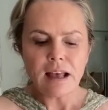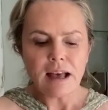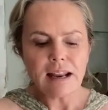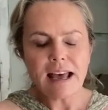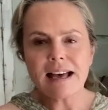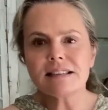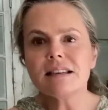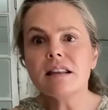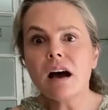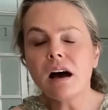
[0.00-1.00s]
And it has
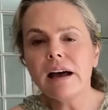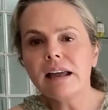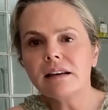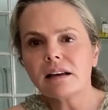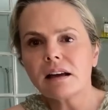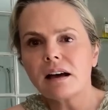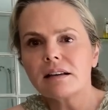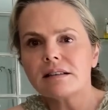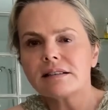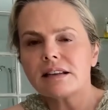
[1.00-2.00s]
9
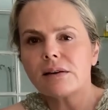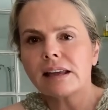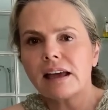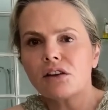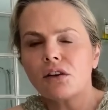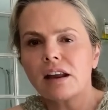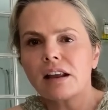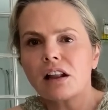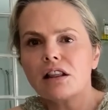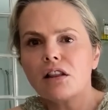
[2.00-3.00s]
colours. So again, you're
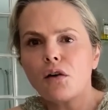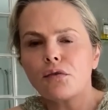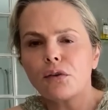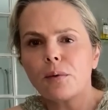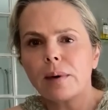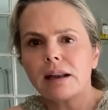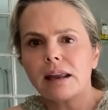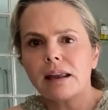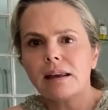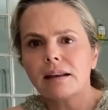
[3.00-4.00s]
getting a lot for your
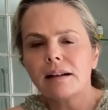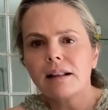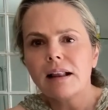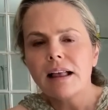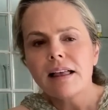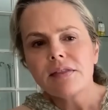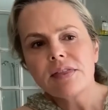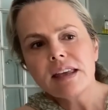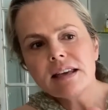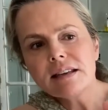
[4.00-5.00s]
money.
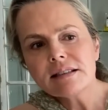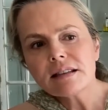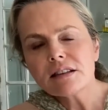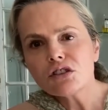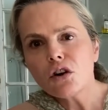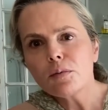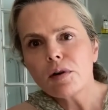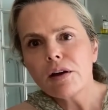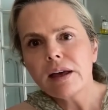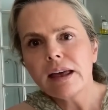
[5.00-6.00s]
These, the top
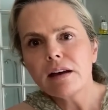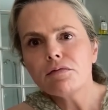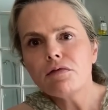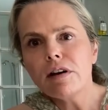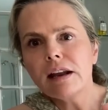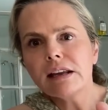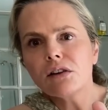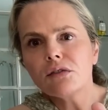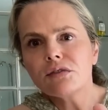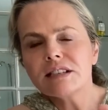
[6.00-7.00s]
row here, really
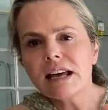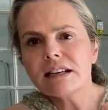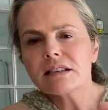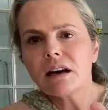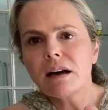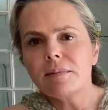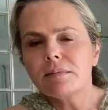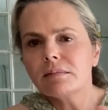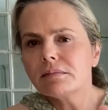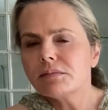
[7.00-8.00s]
good for
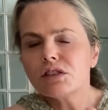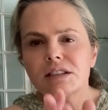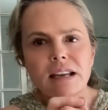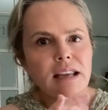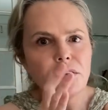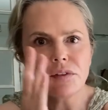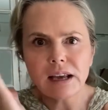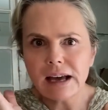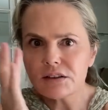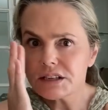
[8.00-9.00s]
daytime, just evening
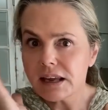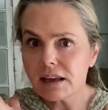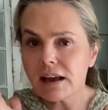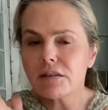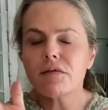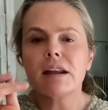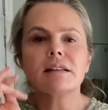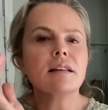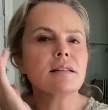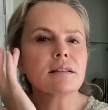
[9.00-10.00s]
out, taking out
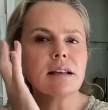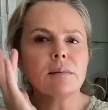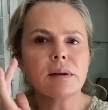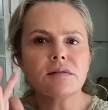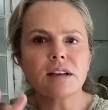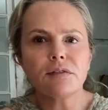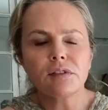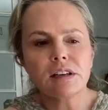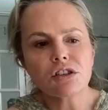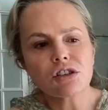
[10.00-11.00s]
redness, a little bit of
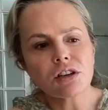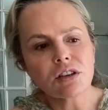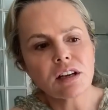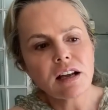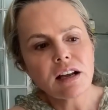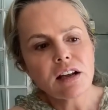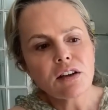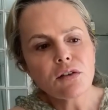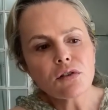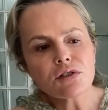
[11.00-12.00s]
definition.
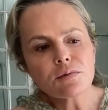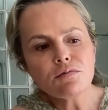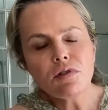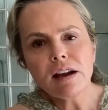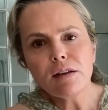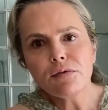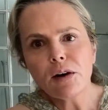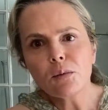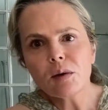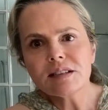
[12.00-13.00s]
You've got some really
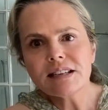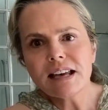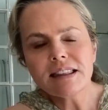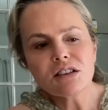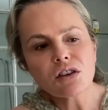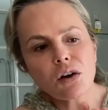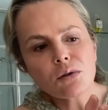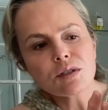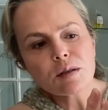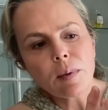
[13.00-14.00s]
fun ones here. This
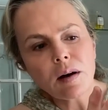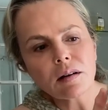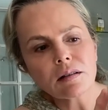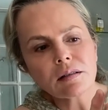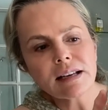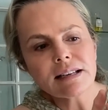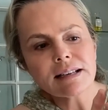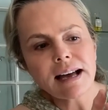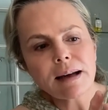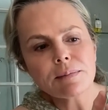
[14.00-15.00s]
gold sparkle
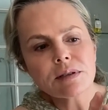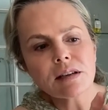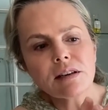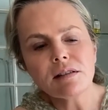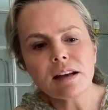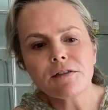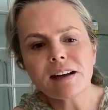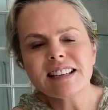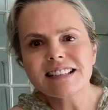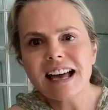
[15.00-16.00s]
is absolutely
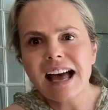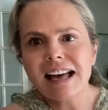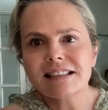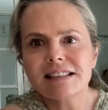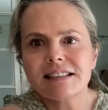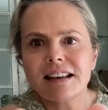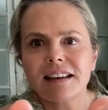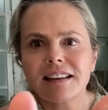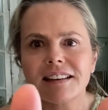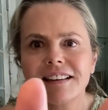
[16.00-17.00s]

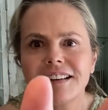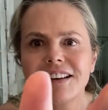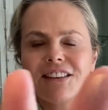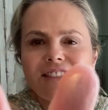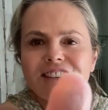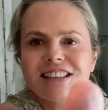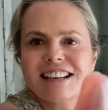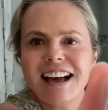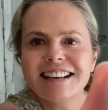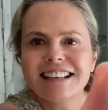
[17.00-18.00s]
fantastic for just
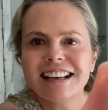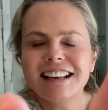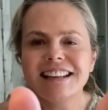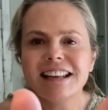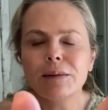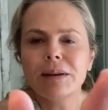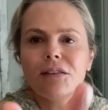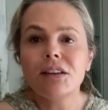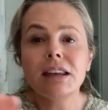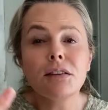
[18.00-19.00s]
adding a little bit
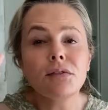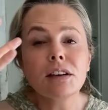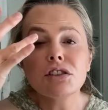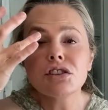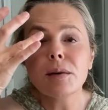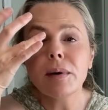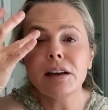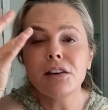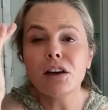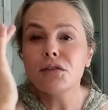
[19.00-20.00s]
of evening shimmer.
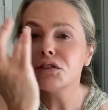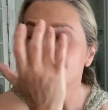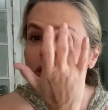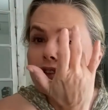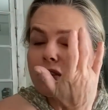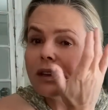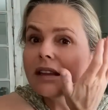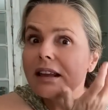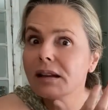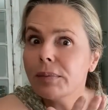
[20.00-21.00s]
You know, if you just want to do a
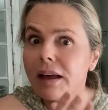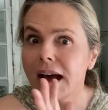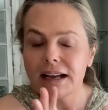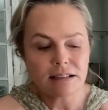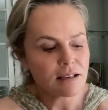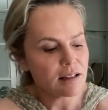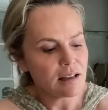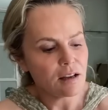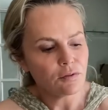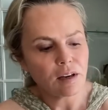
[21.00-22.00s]
little bit added in the
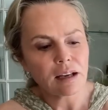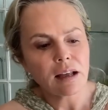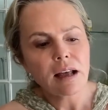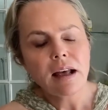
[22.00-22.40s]
evening.